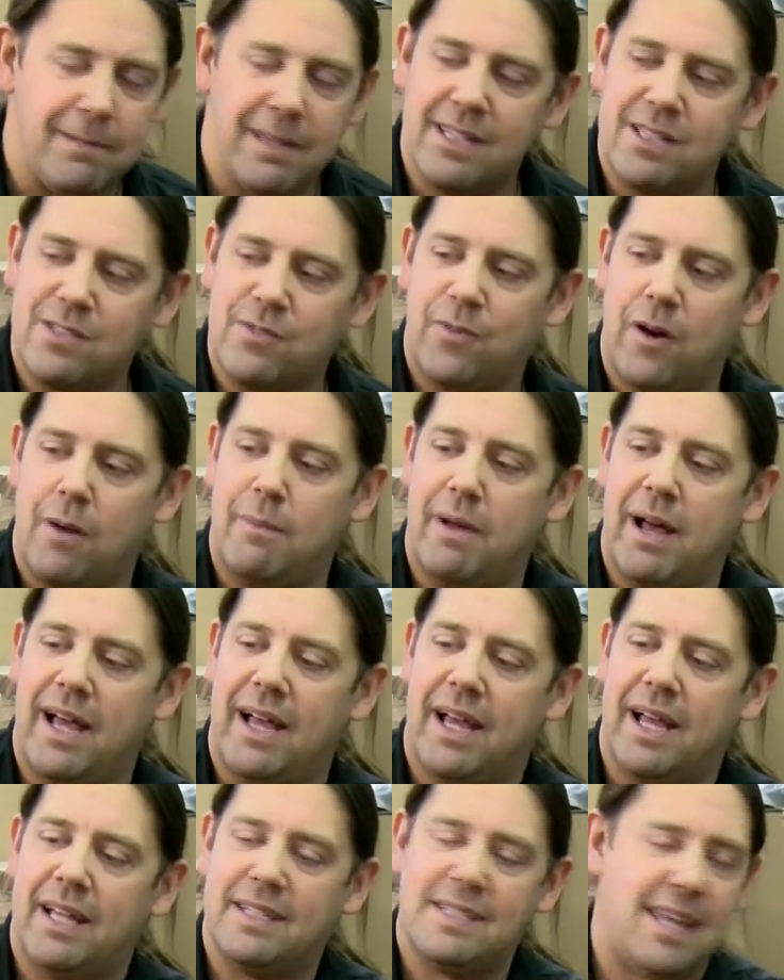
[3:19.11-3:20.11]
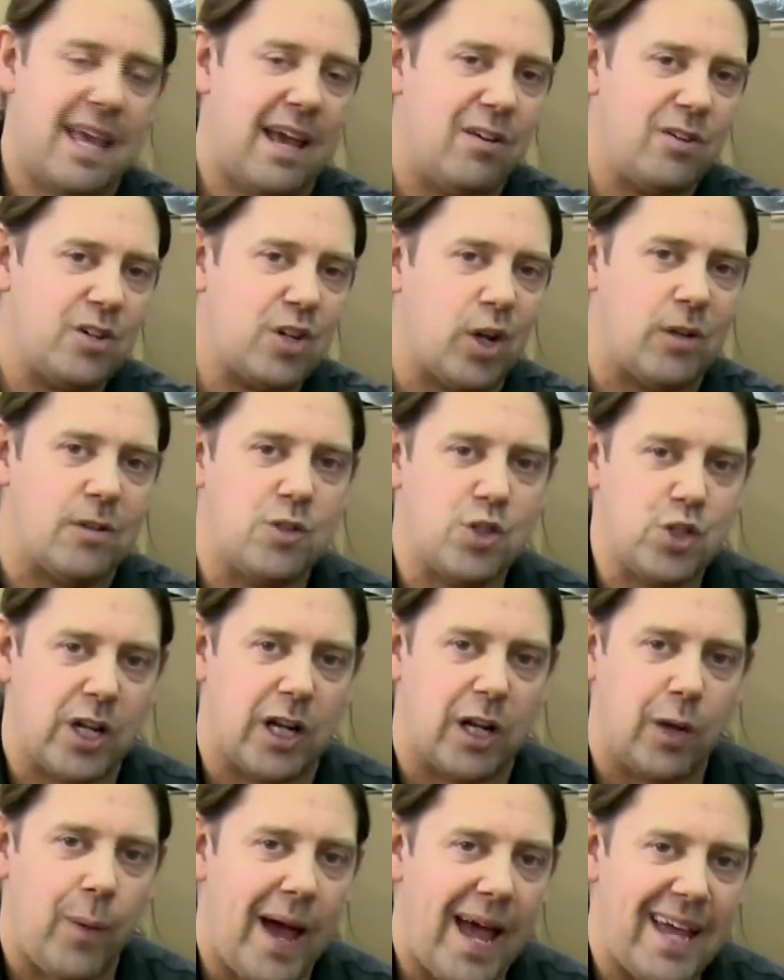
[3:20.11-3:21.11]
It's from a town called
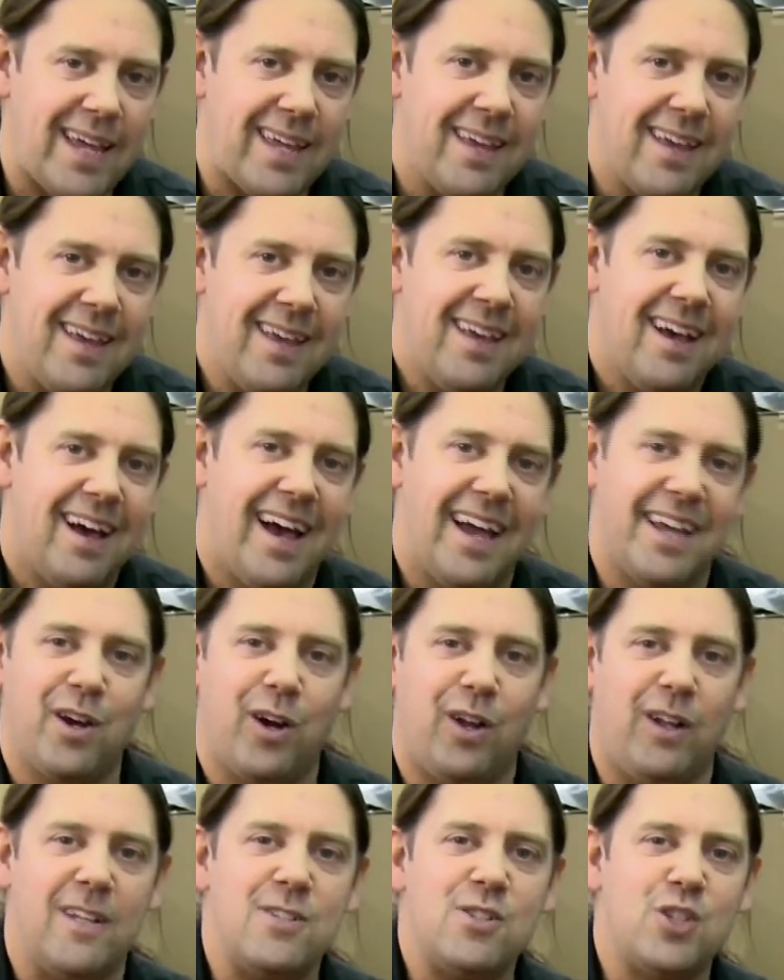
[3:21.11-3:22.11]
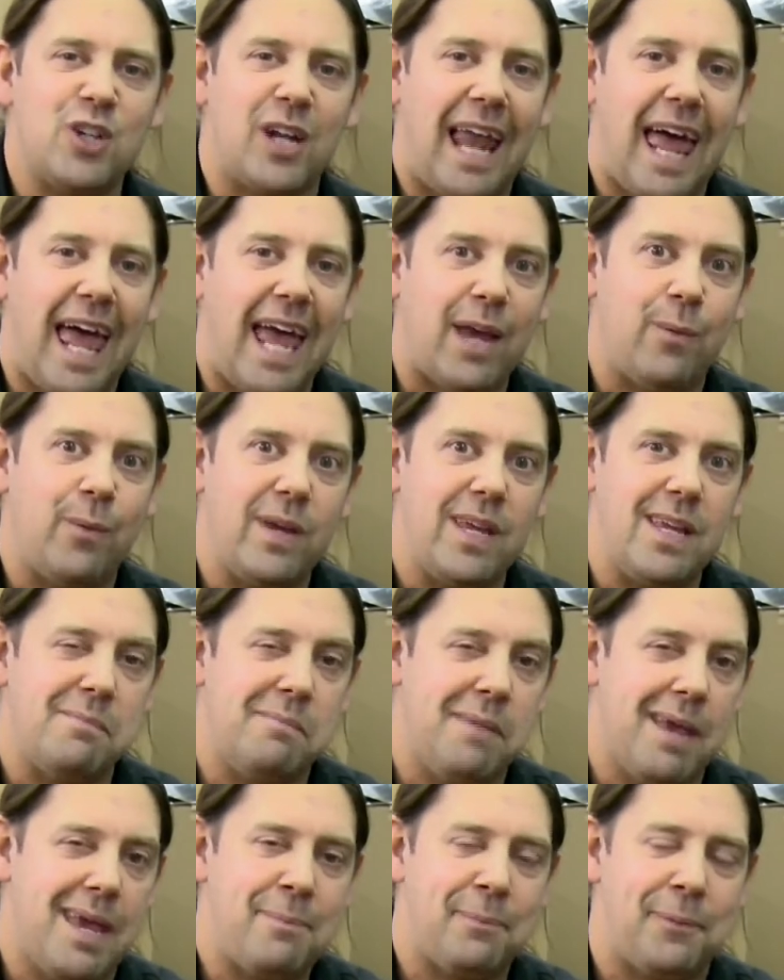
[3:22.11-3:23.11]
Chilliwack. I call it Chilaquian
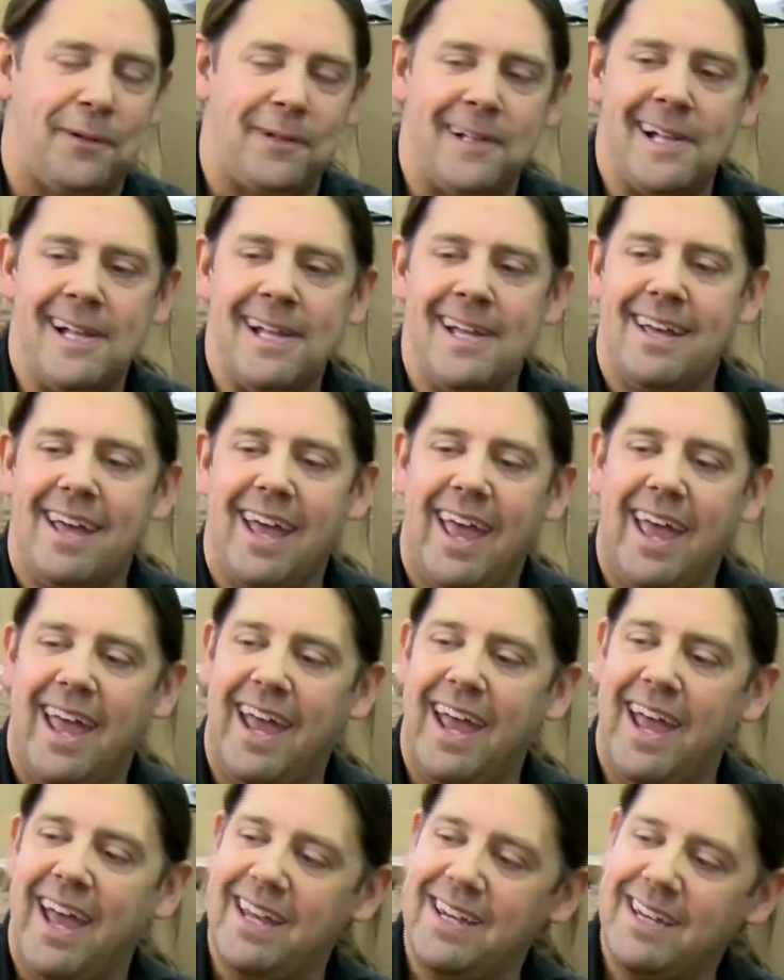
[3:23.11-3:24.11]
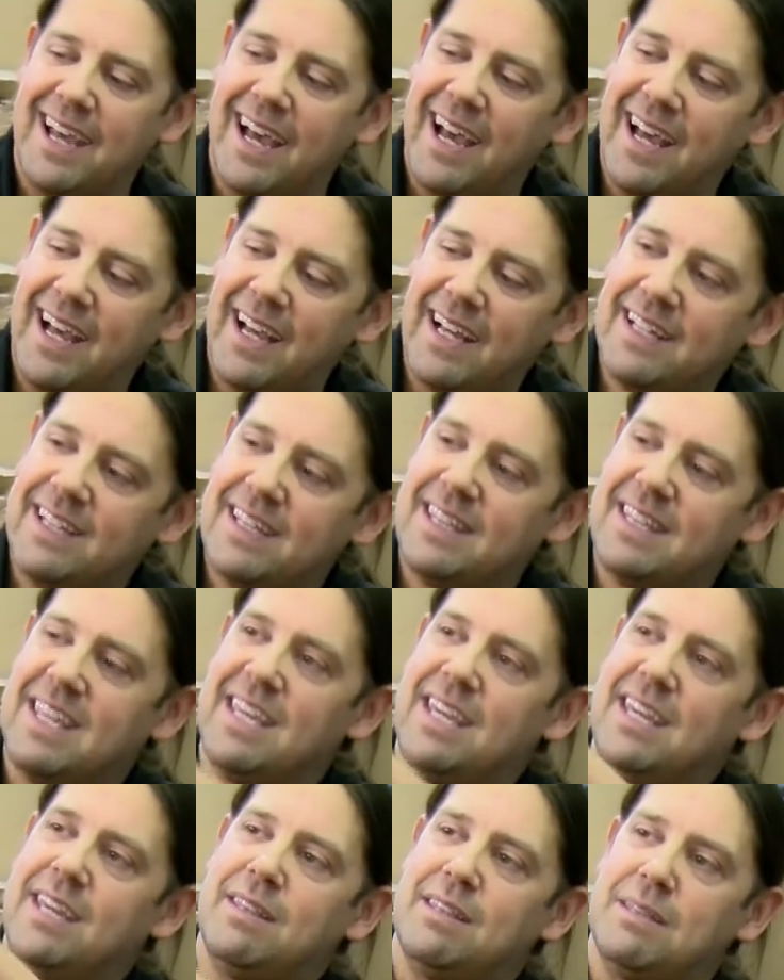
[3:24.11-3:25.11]
maple. And
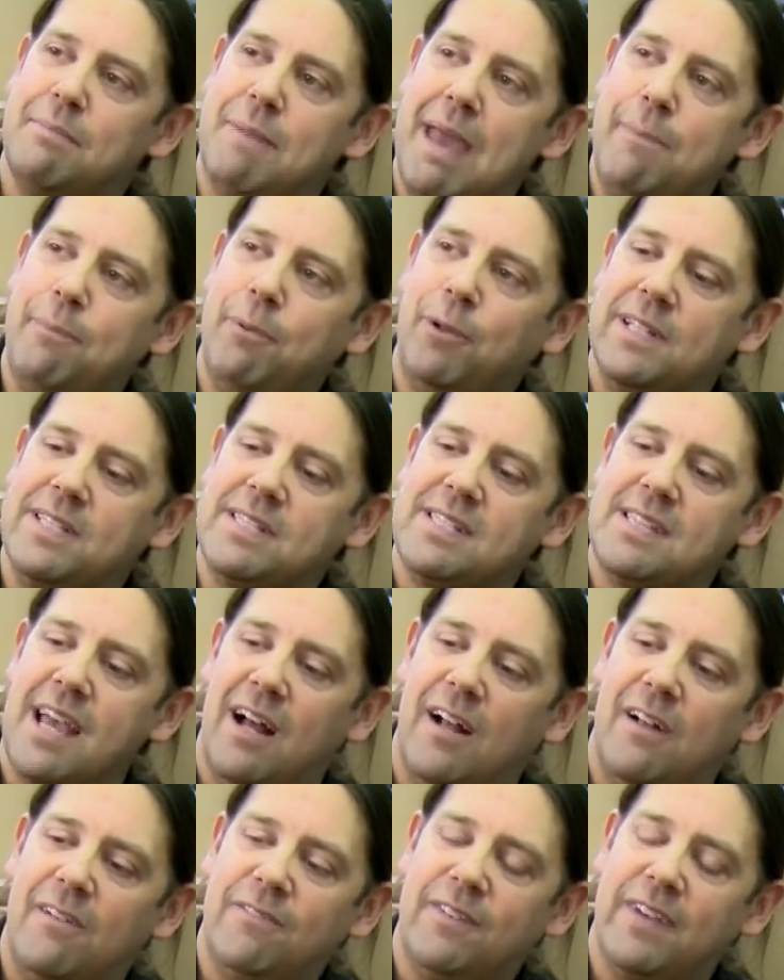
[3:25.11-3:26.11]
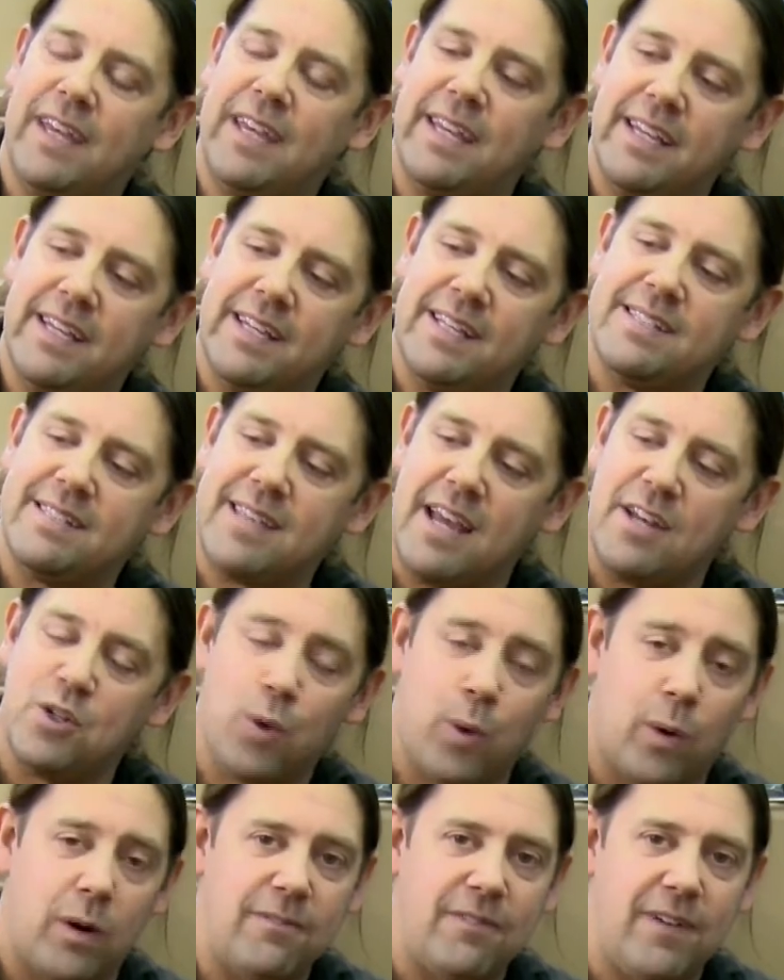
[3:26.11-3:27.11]
the maple itself is
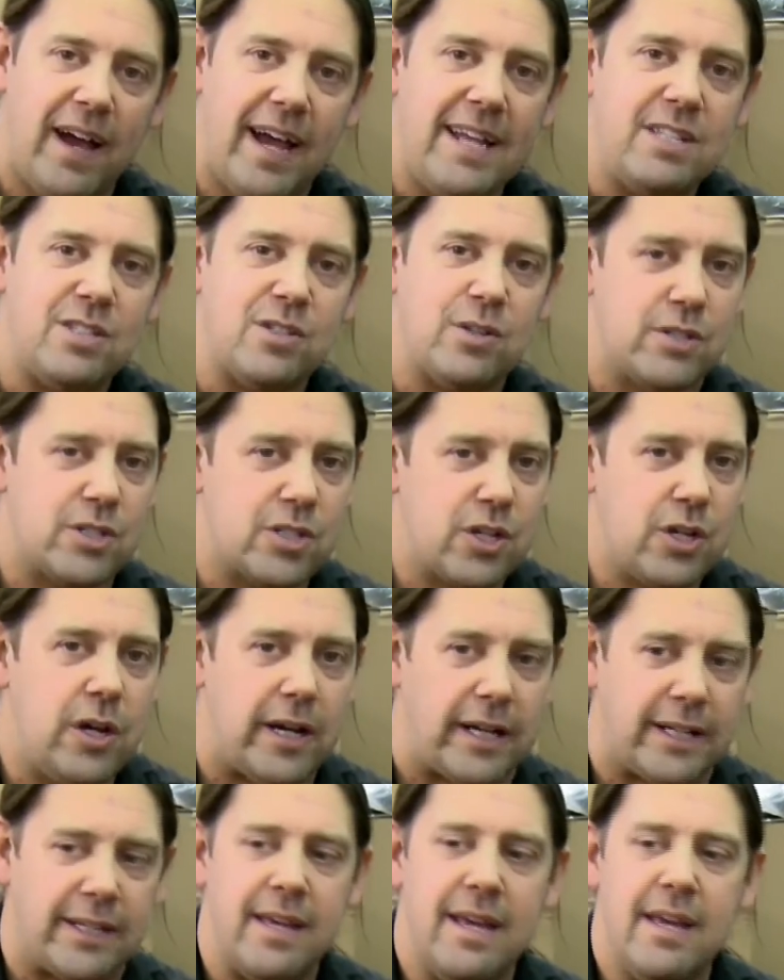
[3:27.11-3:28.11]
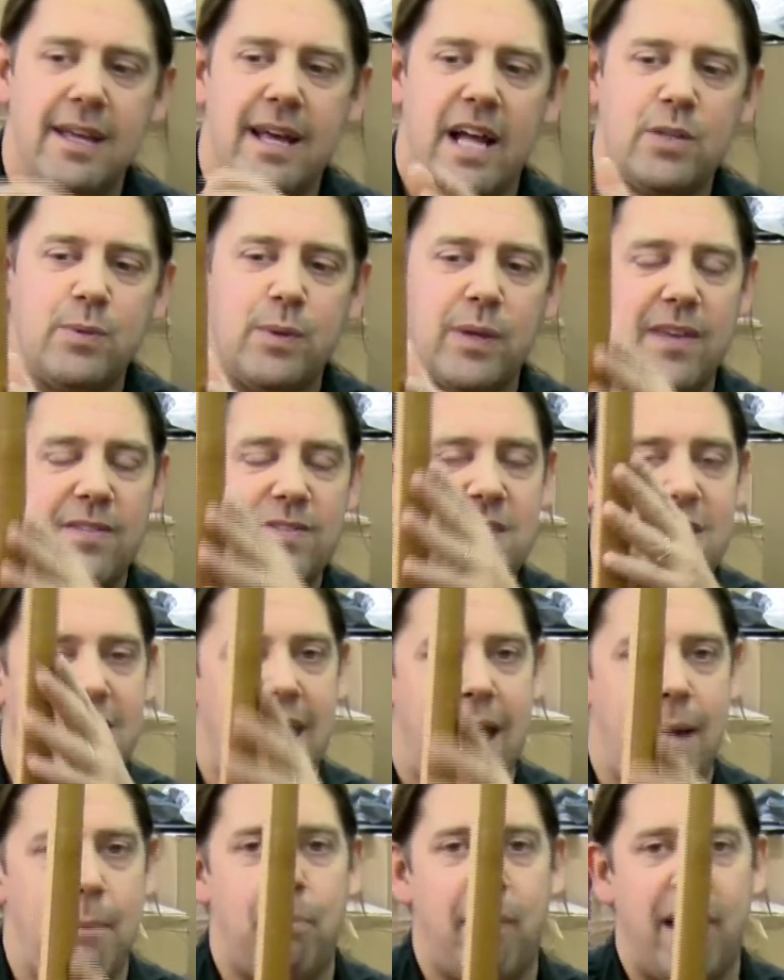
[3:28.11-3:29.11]
torrefied, so it's cooked. That's what gives it
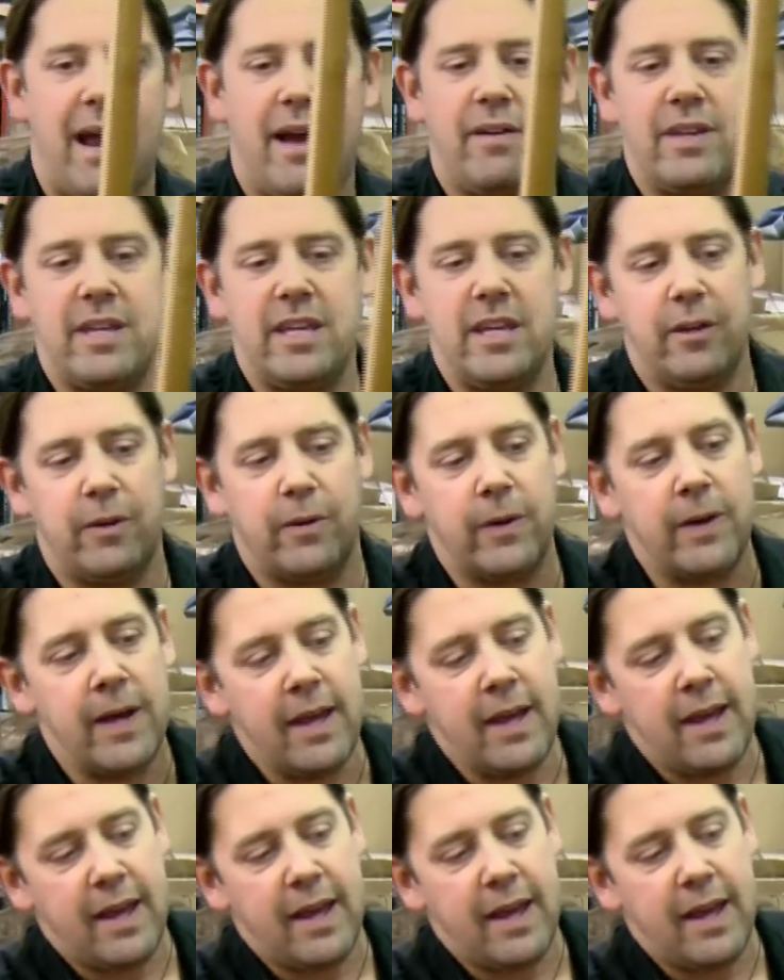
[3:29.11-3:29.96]
that brown hue.